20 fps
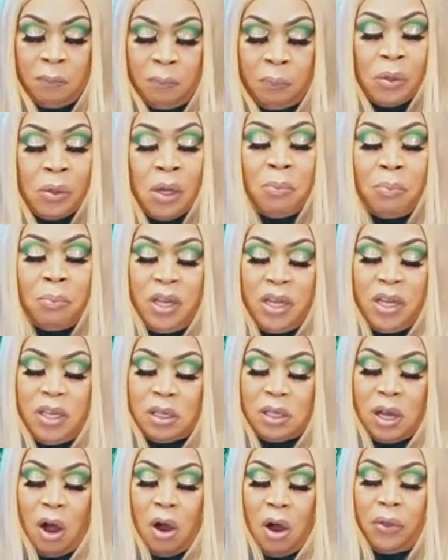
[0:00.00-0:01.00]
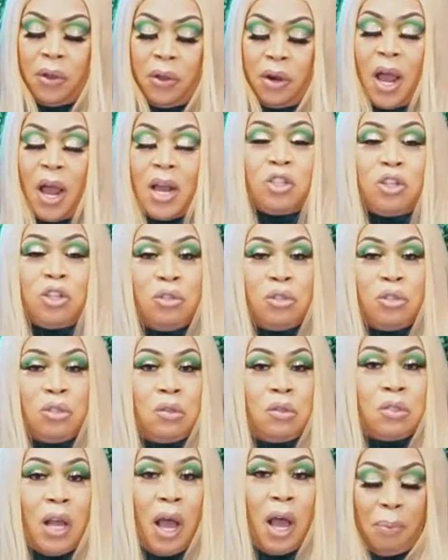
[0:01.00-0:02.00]
Please call the National
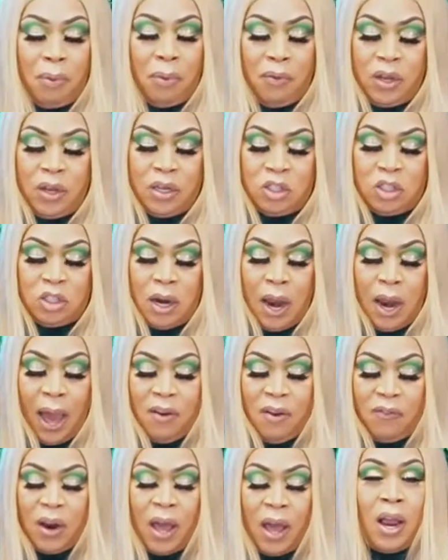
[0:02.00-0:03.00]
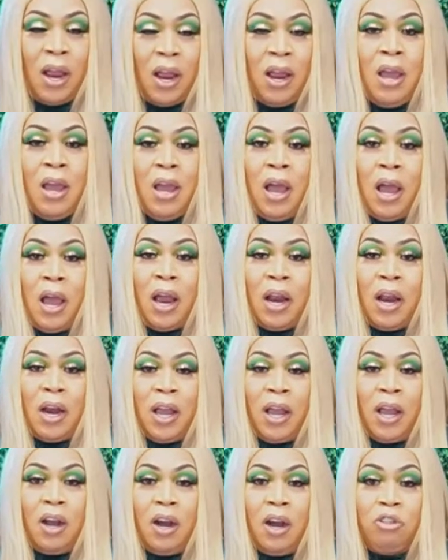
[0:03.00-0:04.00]
Suicide Prevention Lifeline at
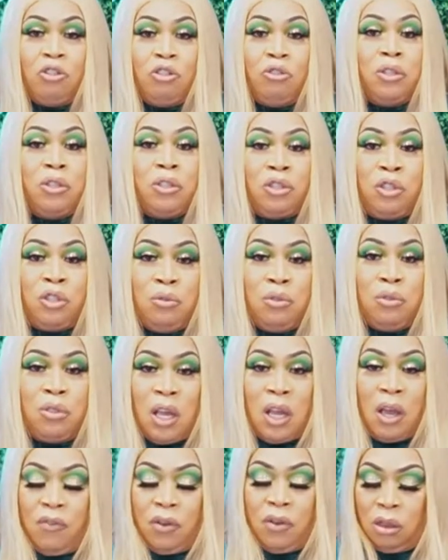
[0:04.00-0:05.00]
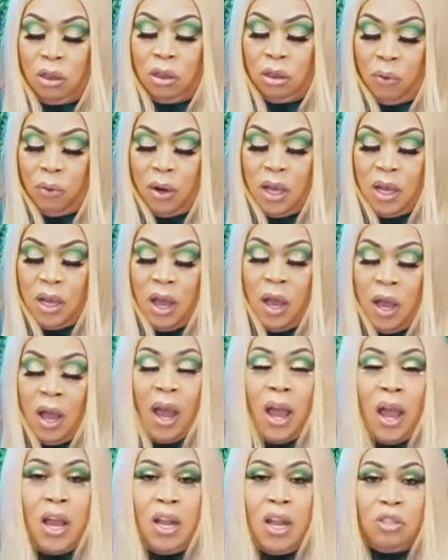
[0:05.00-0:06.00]

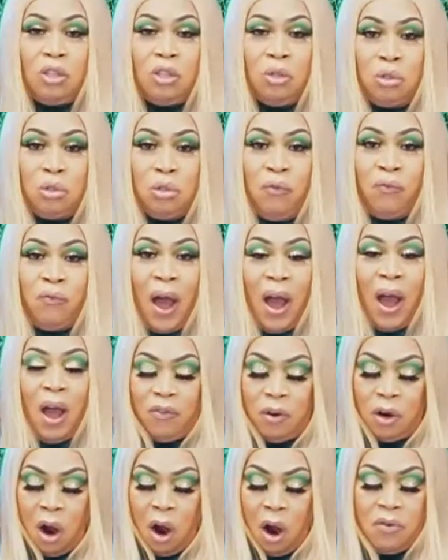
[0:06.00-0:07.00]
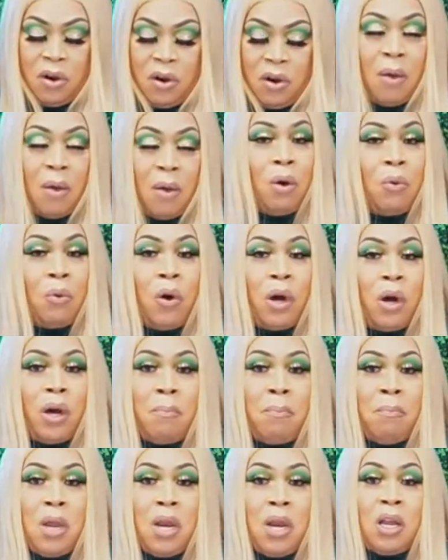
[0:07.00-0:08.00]
800-273-8225 or call 911
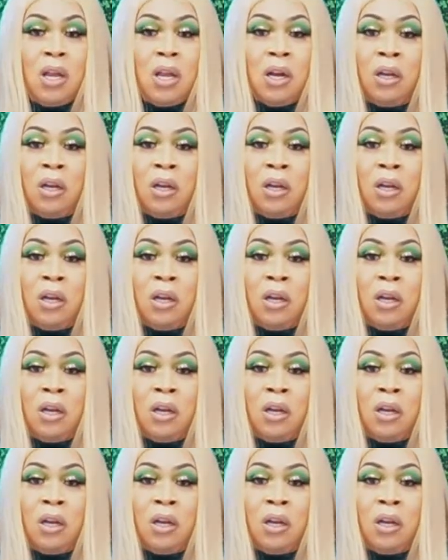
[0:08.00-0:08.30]
immediately.